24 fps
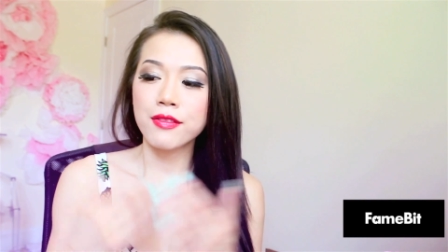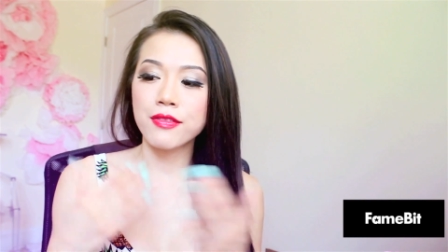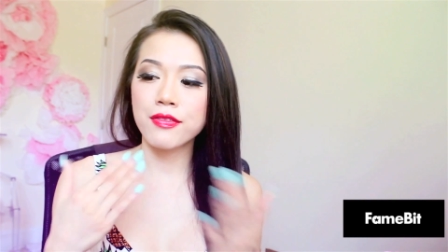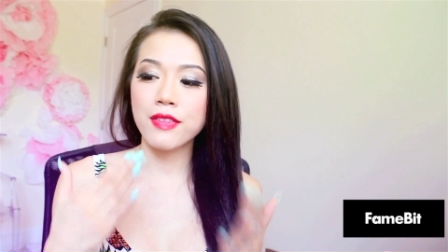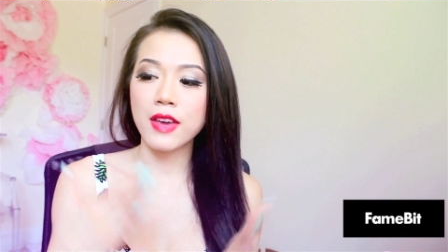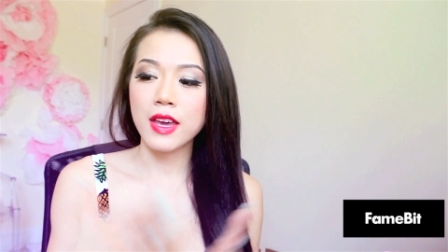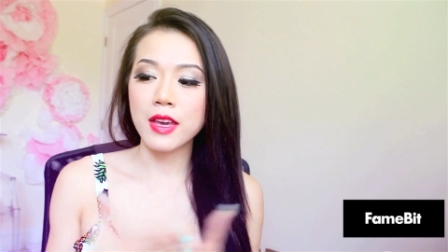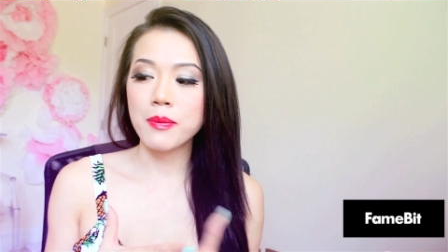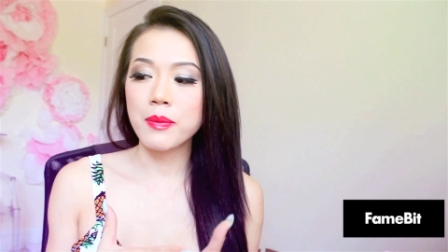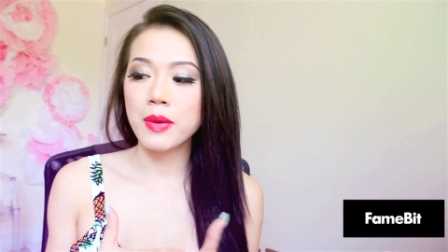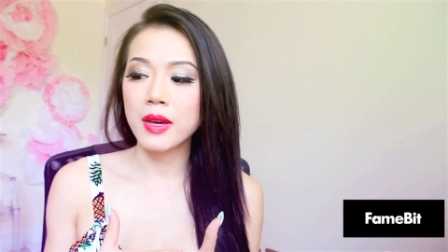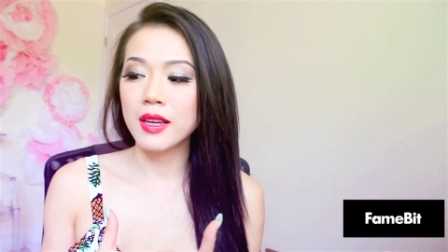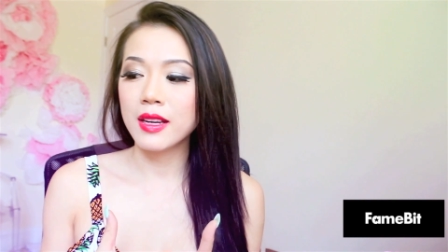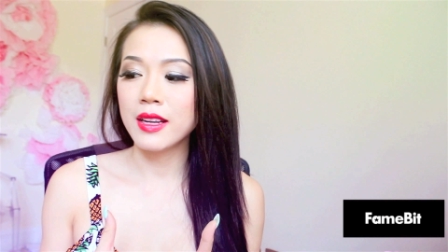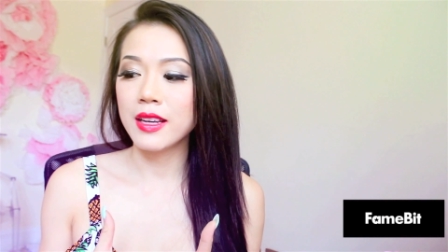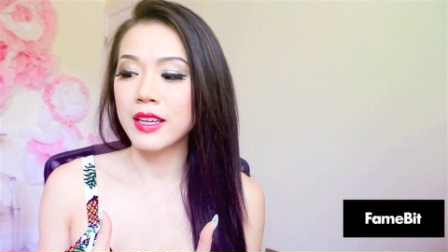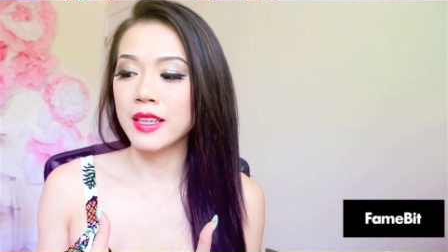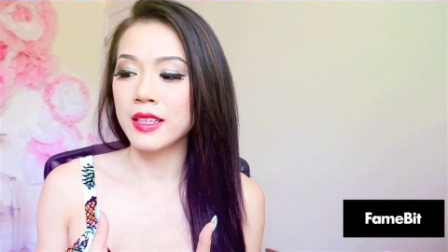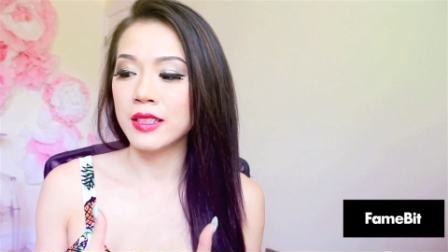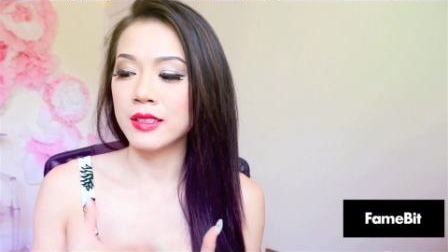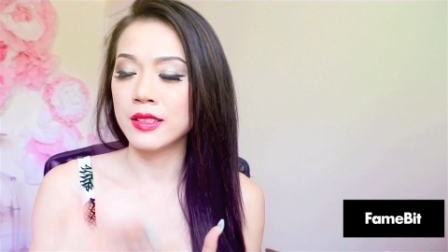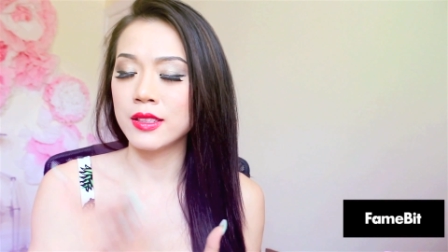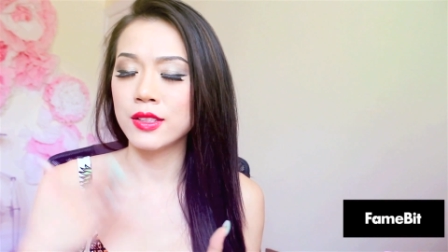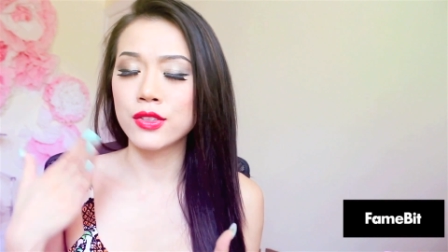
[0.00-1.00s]
FameBit
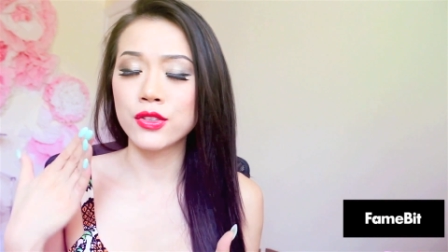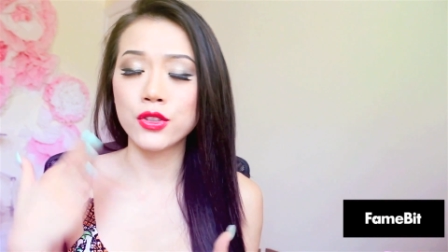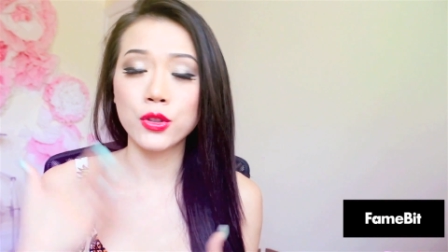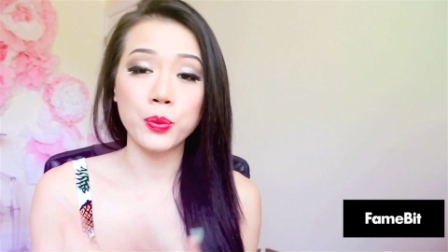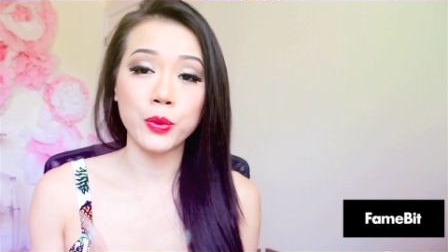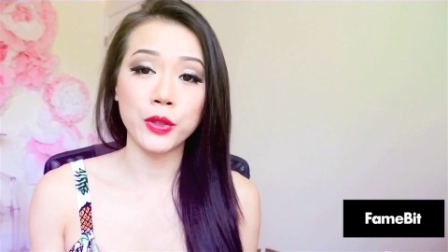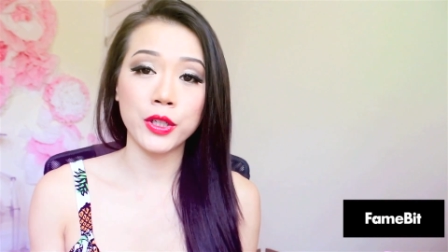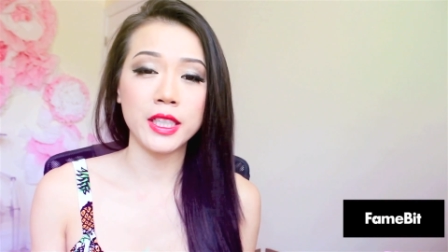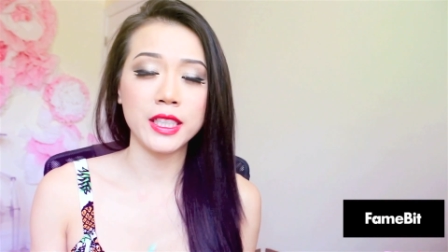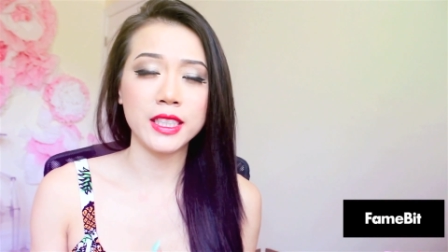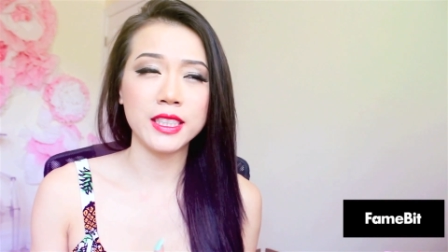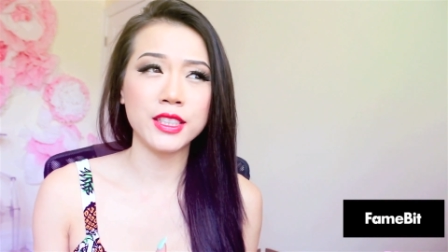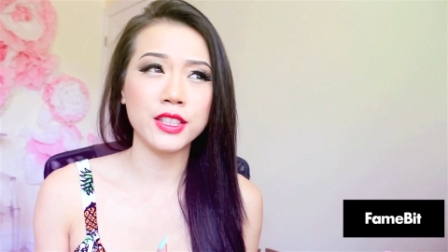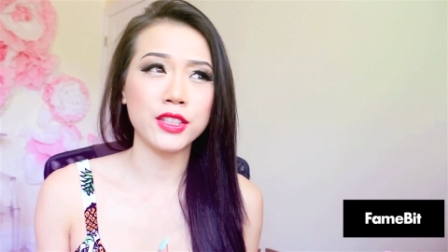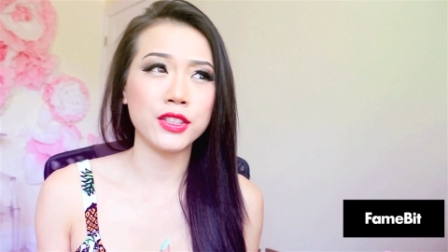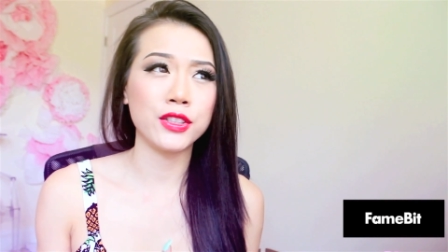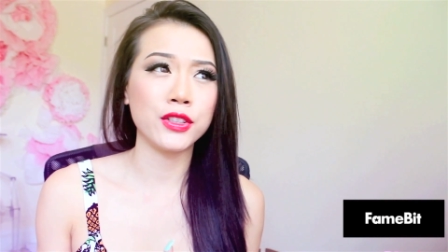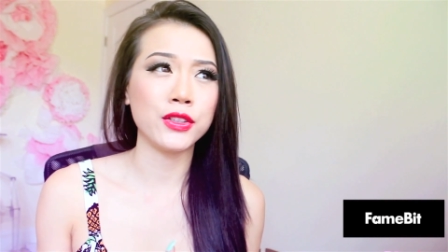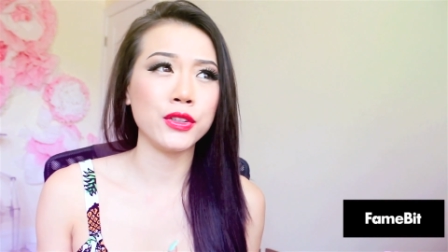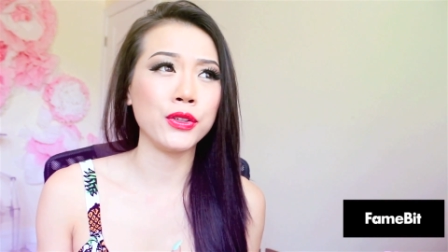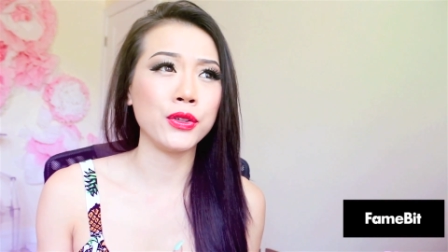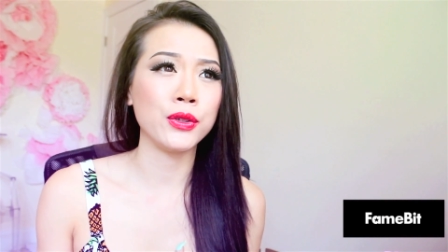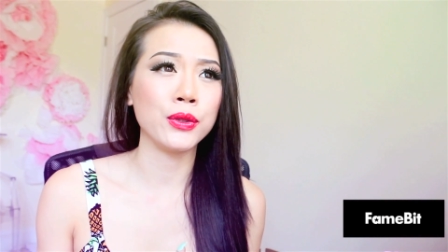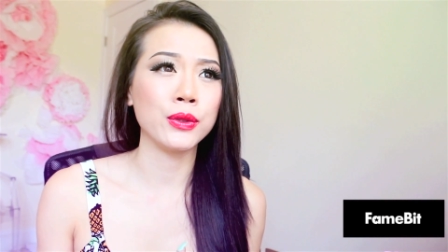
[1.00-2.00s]
is super easy
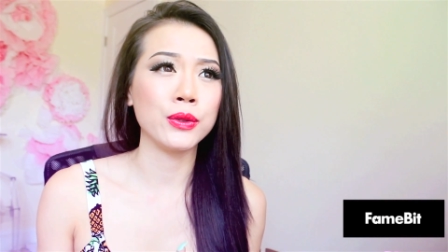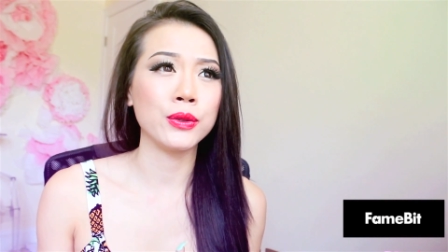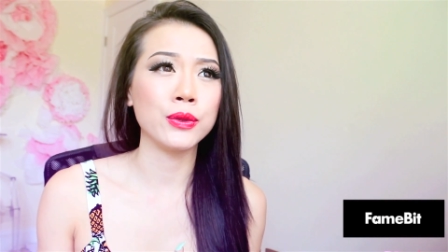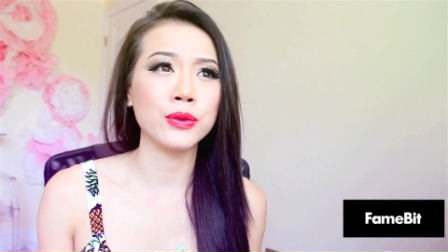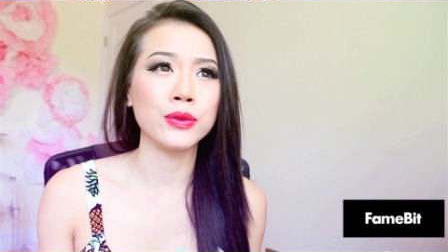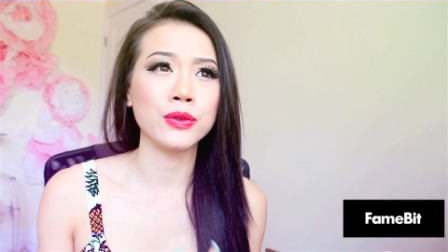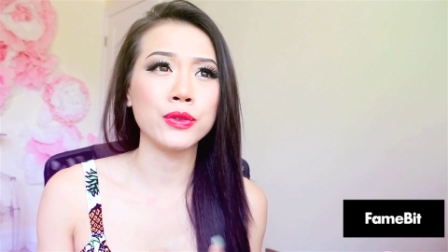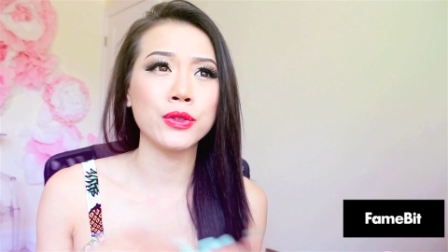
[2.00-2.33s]
to use,